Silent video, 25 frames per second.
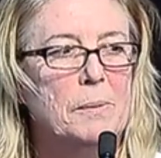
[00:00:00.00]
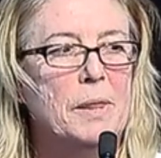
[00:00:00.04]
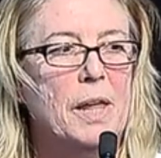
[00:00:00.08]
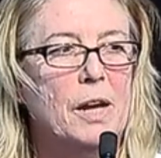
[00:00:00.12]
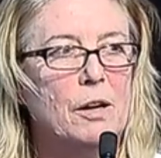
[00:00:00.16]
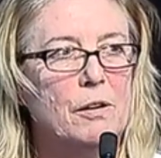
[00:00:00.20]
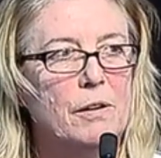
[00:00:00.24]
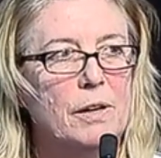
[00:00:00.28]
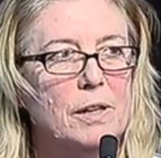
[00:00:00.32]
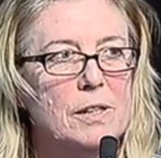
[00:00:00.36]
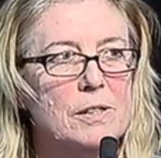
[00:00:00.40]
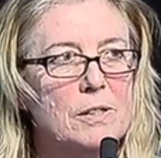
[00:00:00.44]

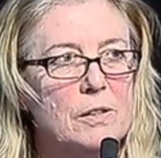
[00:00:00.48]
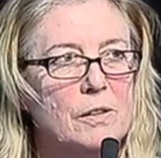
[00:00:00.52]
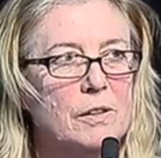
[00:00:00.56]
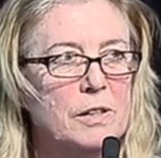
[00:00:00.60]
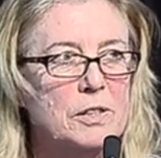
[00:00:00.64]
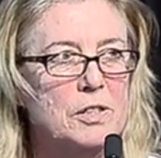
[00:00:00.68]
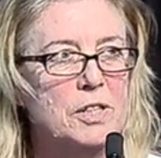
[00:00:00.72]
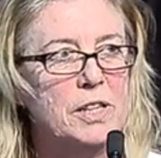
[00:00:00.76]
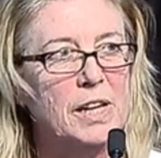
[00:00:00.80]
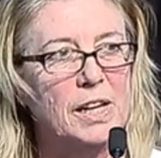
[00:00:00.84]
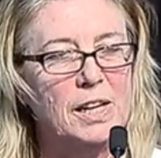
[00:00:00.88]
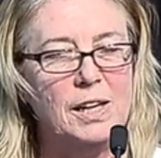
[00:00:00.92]
That credit's
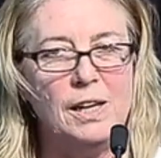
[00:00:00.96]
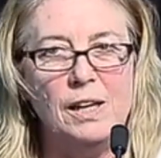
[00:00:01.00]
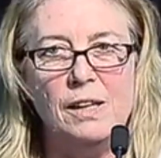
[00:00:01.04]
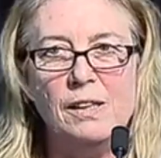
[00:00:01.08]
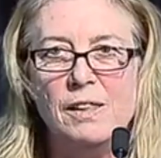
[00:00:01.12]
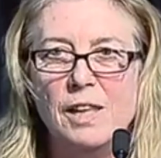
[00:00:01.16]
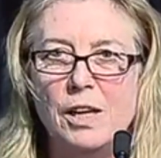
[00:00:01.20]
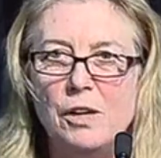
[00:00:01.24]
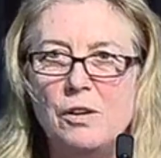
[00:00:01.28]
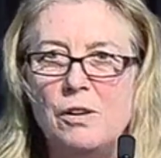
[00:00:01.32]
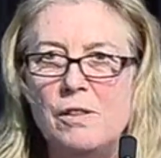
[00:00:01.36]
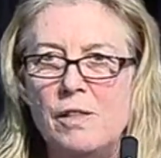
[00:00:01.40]
looking
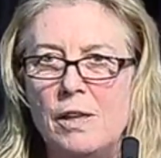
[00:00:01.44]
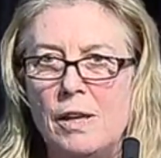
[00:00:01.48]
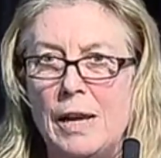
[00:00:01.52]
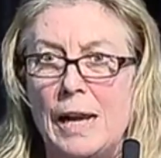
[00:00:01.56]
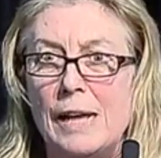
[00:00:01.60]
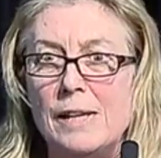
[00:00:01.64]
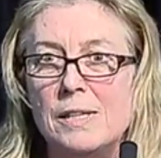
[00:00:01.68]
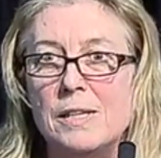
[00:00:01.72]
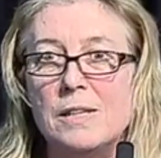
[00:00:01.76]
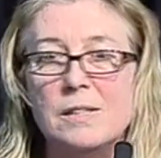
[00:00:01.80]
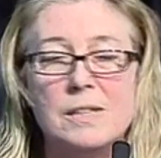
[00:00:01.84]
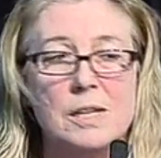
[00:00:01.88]
shaky. They do the
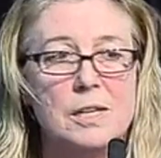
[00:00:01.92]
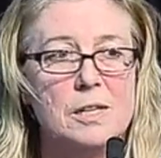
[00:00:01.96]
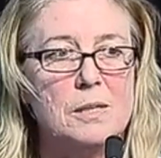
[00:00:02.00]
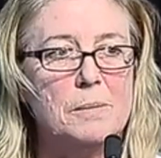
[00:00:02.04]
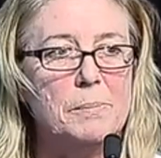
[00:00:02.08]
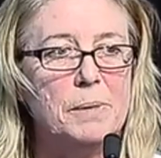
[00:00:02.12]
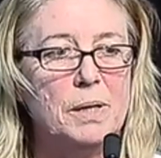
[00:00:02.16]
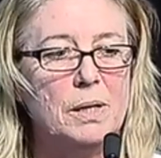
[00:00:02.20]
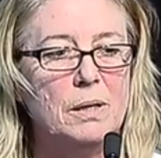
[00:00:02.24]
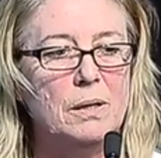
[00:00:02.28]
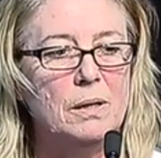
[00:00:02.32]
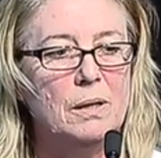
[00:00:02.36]
next
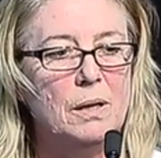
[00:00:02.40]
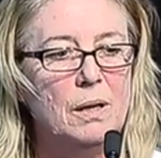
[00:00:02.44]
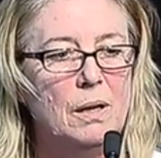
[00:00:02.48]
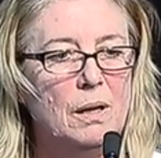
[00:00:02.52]
assessment.